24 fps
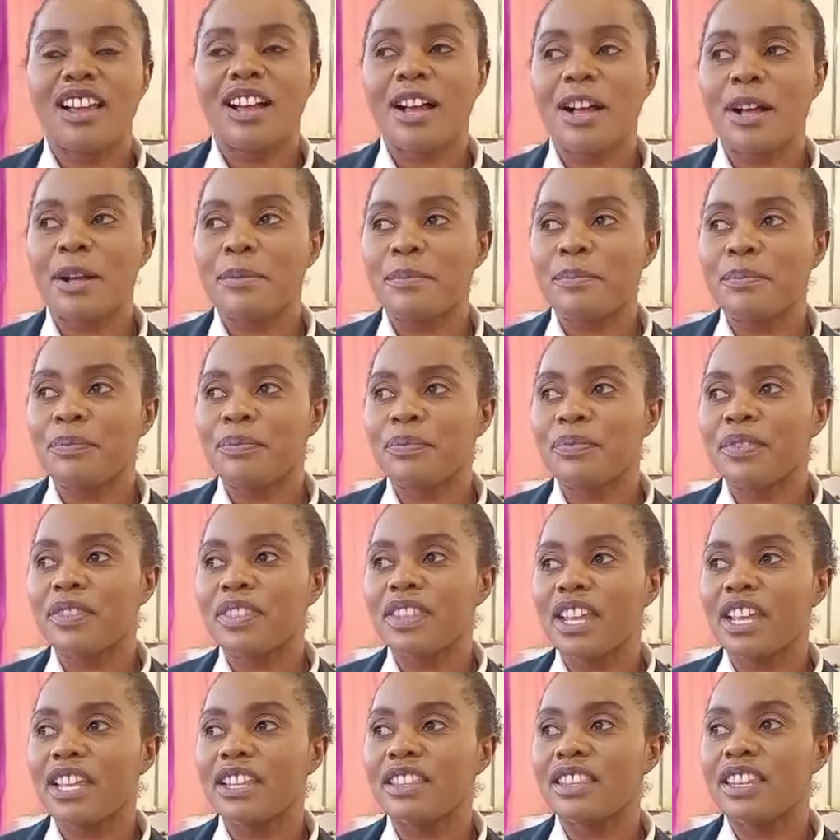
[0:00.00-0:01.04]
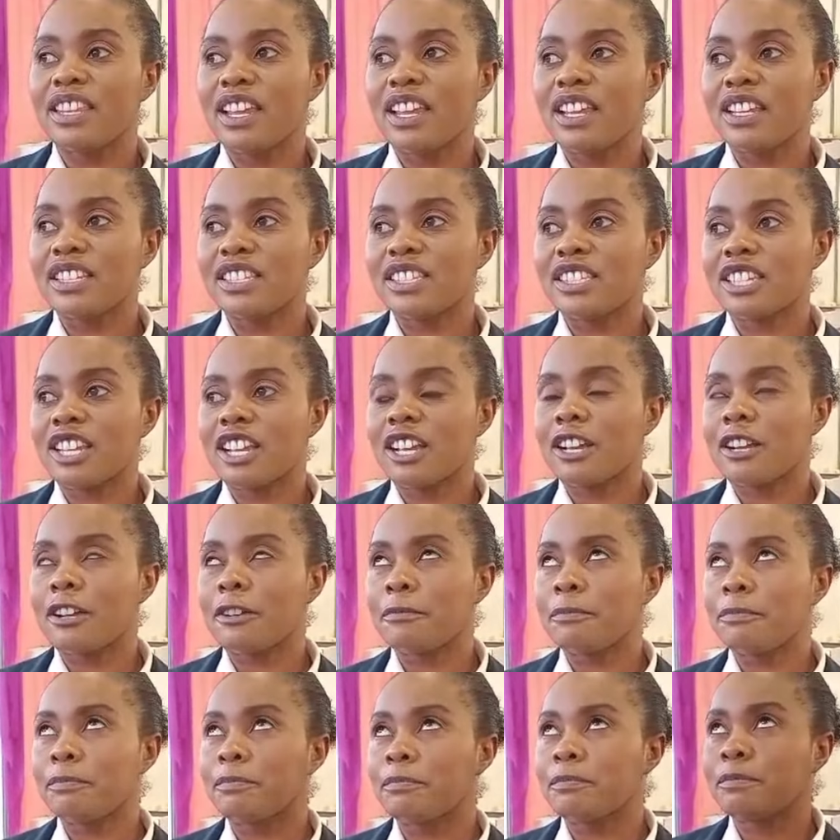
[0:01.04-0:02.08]
Um, then there's
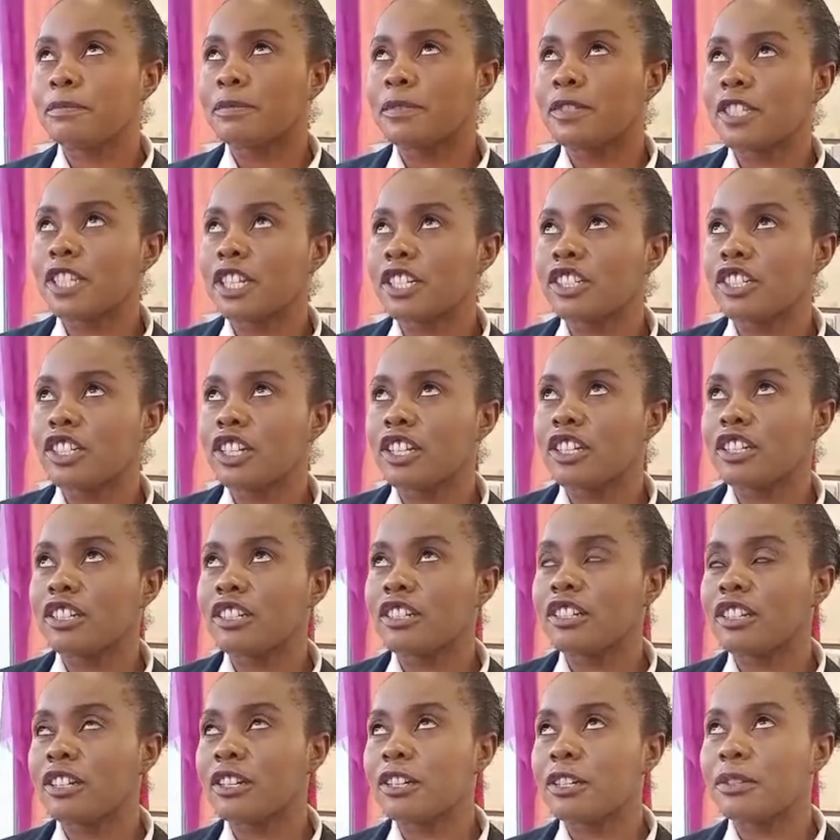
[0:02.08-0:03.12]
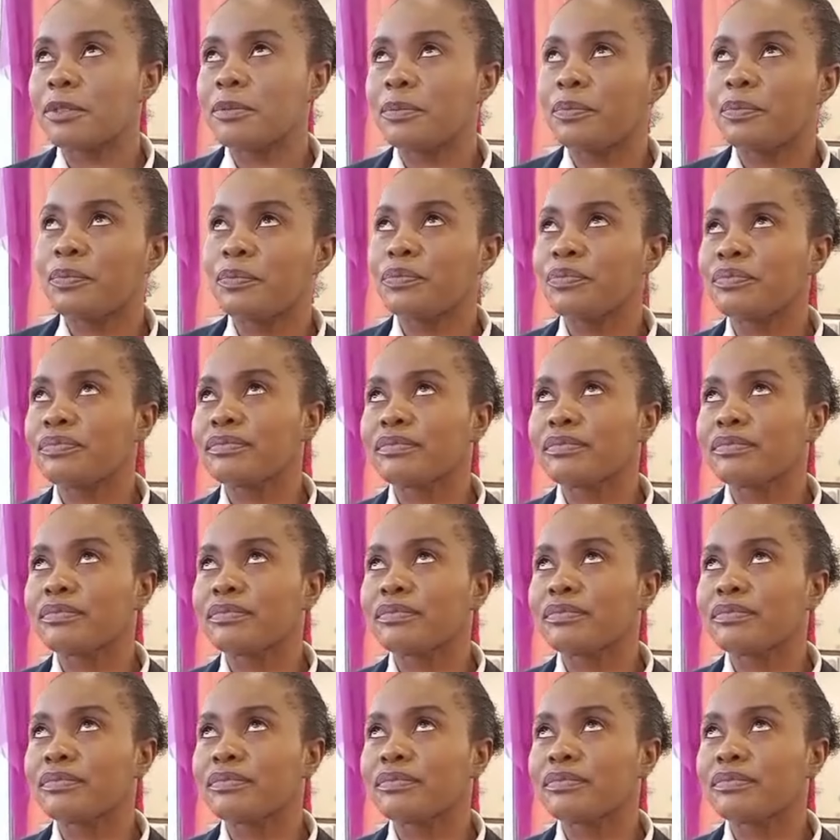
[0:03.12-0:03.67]
um, certain um,